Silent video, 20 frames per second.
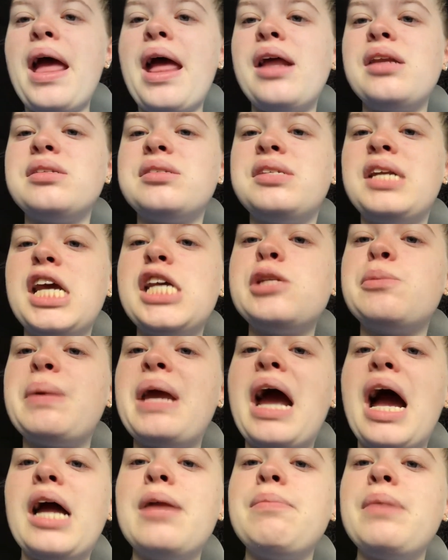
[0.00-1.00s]
and stays
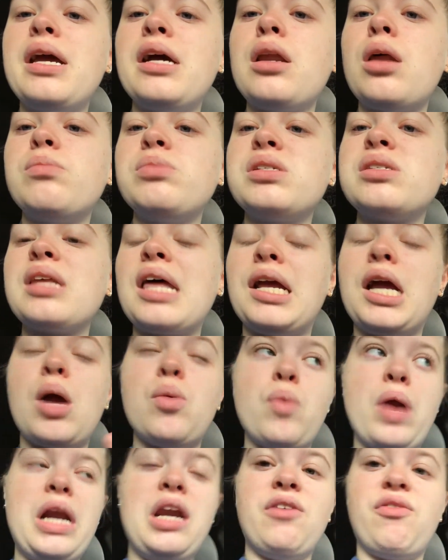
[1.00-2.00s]
behind me, and I'm just like,
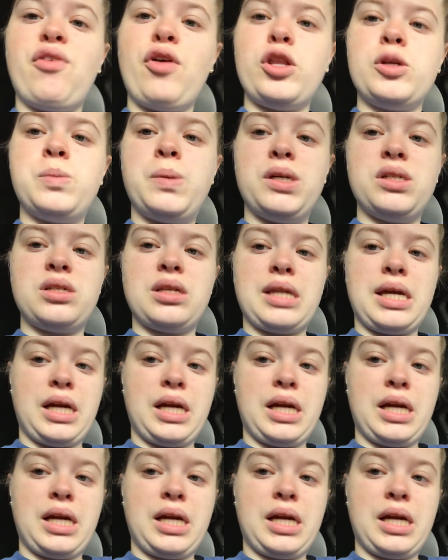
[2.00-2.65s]
I'm waiting for this person.